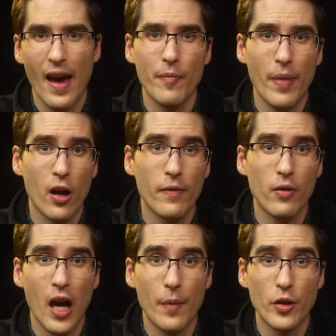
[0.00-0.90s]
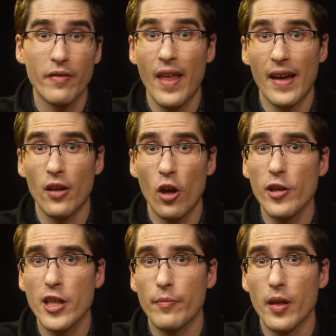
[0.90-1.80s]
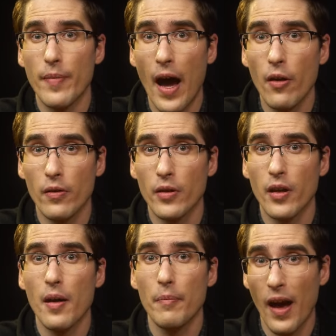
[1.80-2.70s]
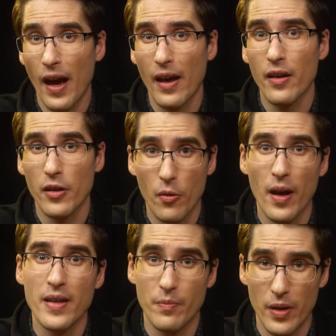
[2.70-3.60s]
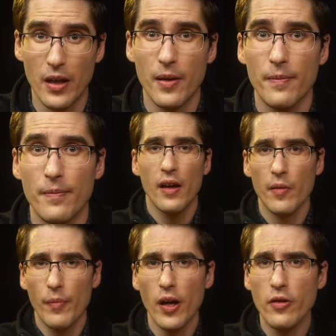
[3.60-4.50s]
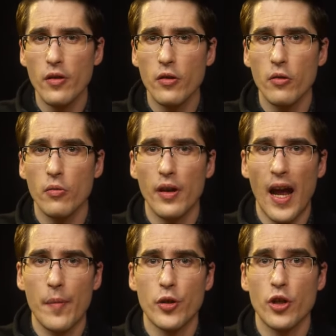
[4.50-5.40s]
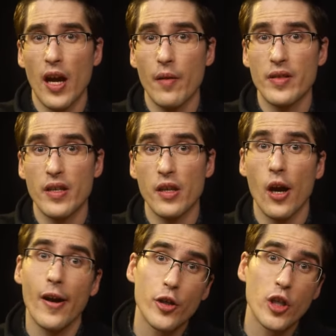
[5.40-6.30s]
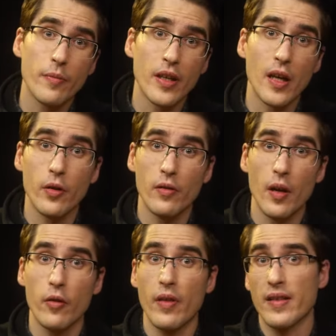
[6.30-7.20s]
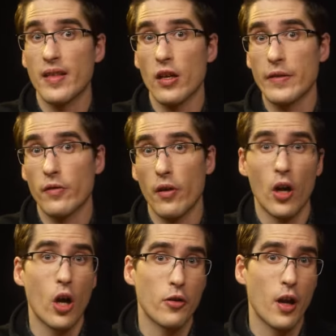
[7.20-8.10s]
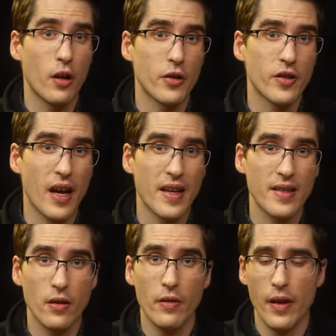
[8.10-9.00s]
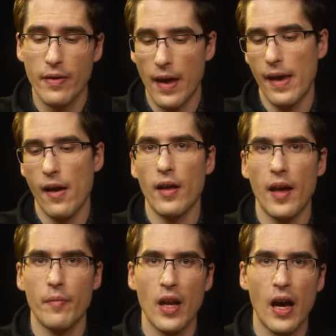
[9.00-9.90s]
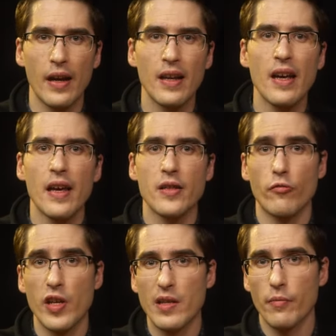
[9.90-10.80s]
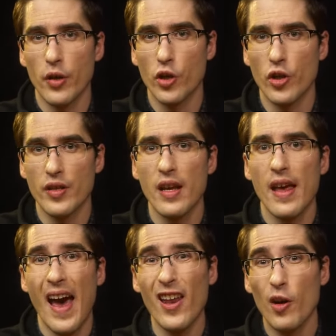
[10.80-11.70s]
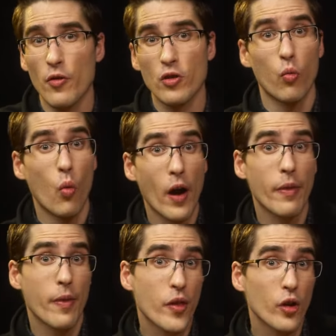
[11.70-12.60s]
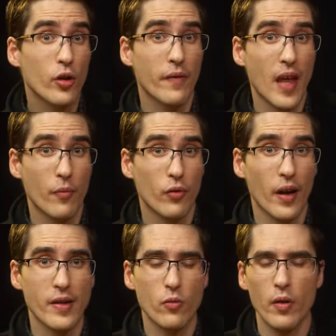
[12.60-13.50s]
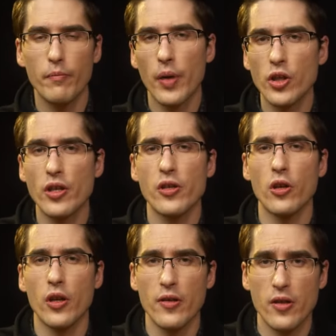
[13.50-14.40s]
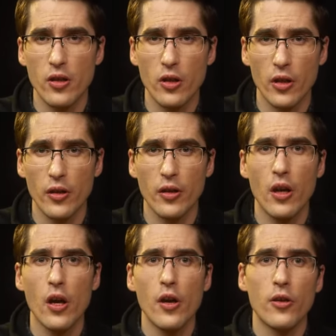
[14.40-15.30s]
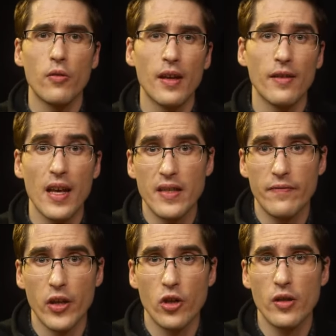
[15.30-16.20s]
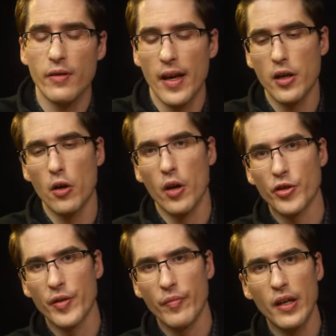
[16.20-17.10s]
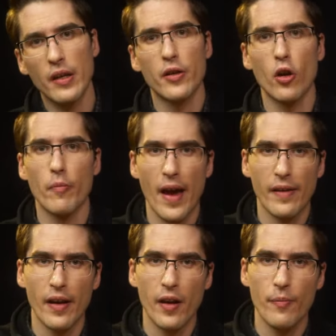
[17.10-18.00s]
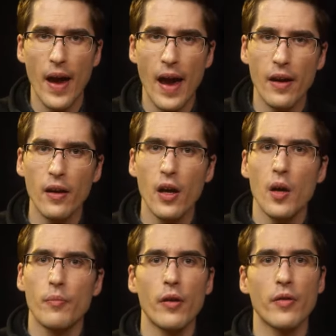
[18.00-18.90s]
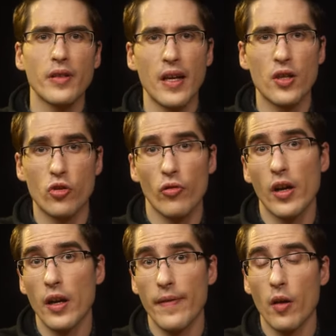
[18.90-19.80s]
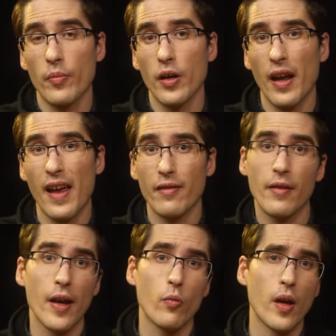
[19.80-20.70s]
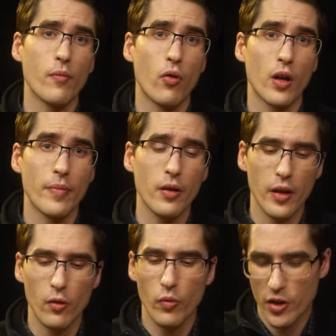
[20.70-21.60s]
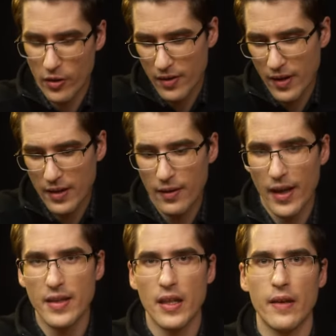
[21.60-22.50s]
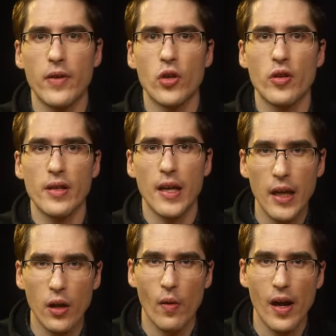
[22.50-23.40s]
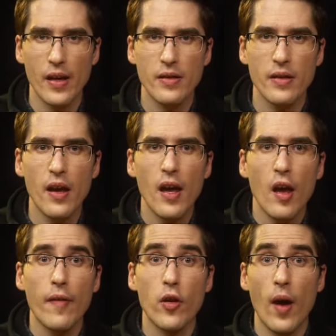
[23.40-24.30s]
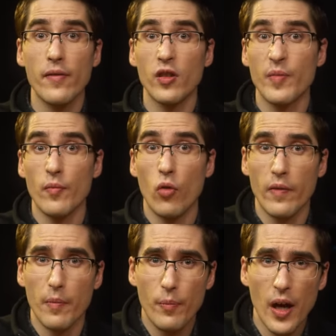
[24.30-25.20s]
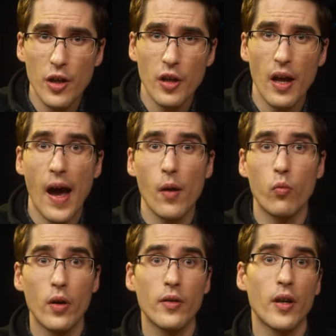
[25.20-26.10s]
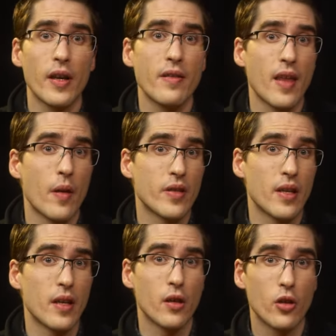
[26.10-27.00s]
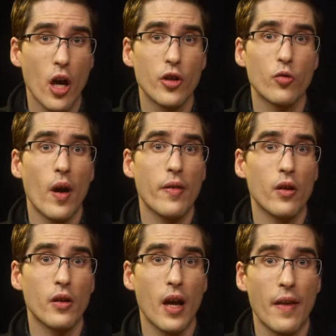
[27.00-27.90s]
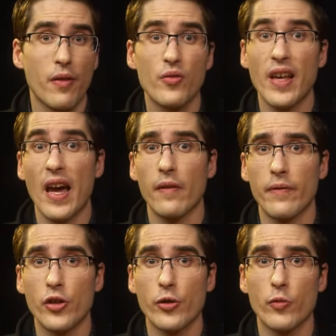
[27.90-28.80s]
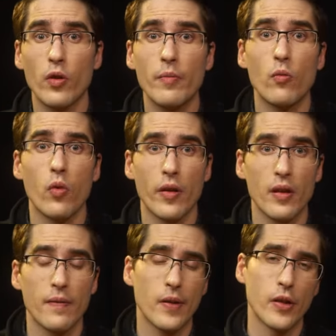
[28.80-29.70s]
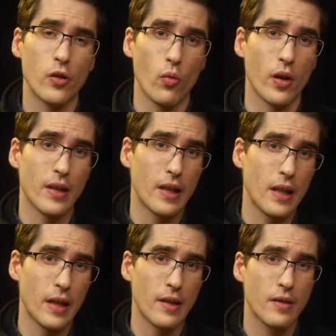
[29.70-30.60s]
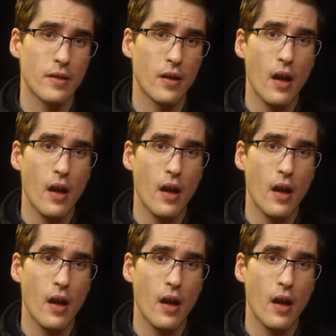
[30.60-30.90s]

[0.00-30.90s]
and powerful option that can also be powered by USB. Compared to the newer Aputure MC RGB-WW that sells for around $100, I still think the AL-M9 is a reasonable purchase at almost 1/3 of that price when budget's your concern. You get less features like no RGB and no magnetic back, but retain strong enough output and lightweight portability, which is this light's key features anyways. If you have a little bit more of a budget, I would look into the MC to judge whether or not those added features would be worth it for your needs.